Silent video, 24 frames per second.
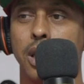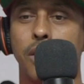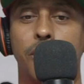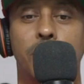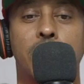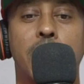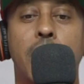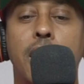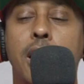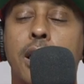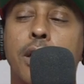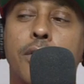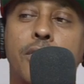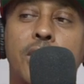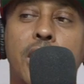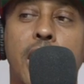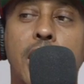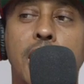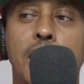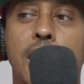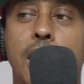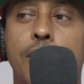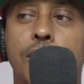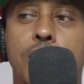if they if
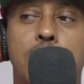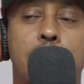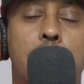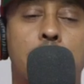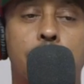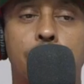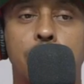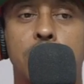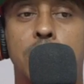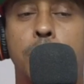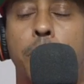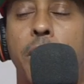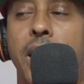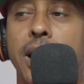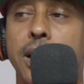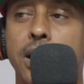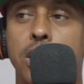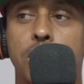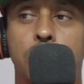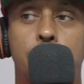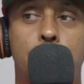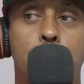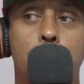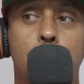they never
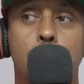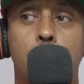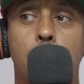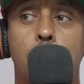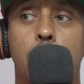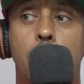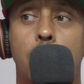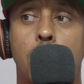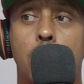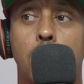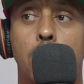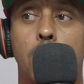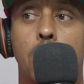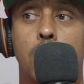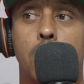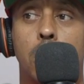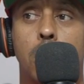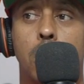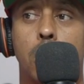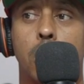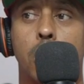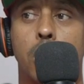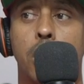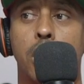disrespected you
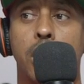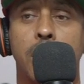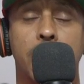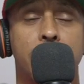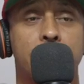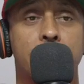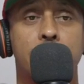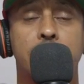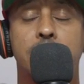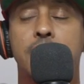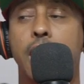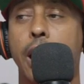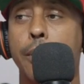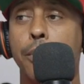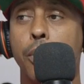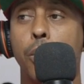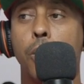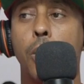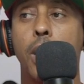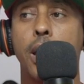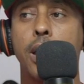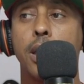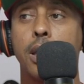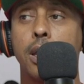in any type
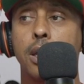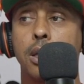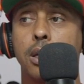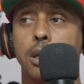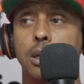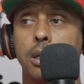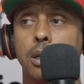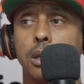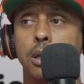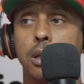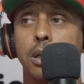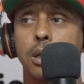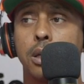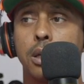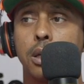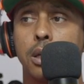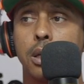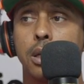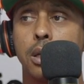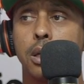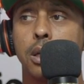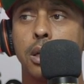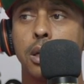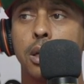of way,
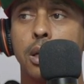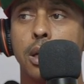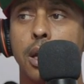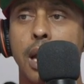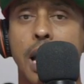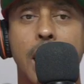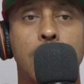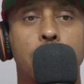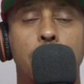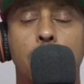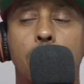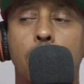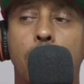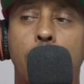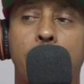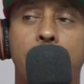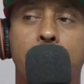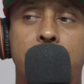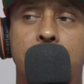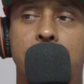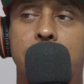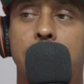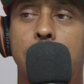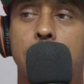how you
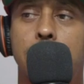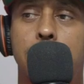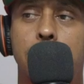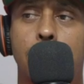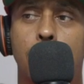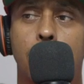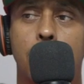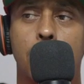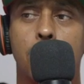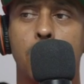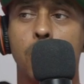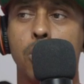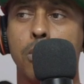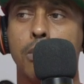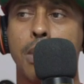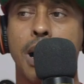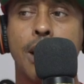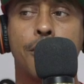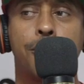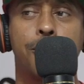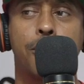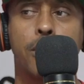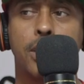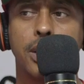gonna have say so on who
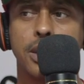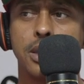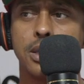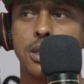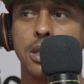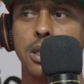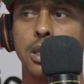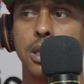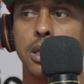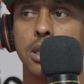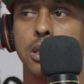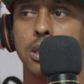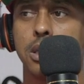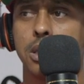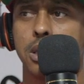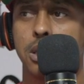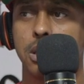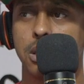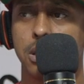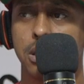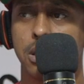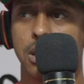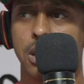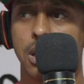my friends is?
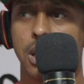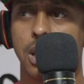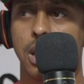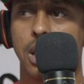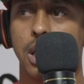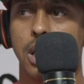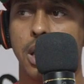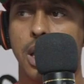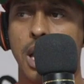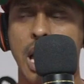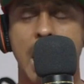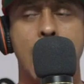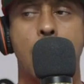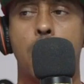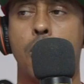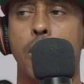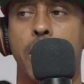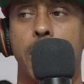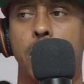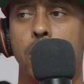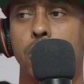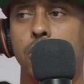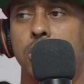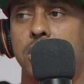I
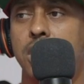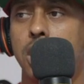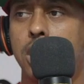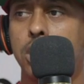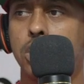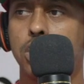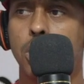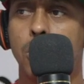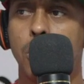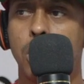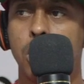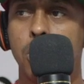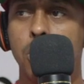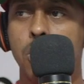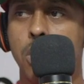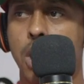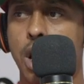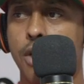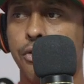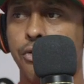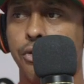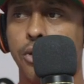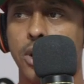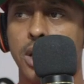don't have no say so on who
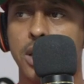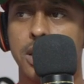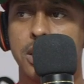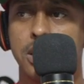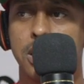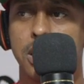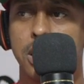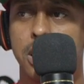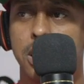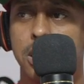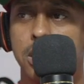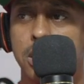her friends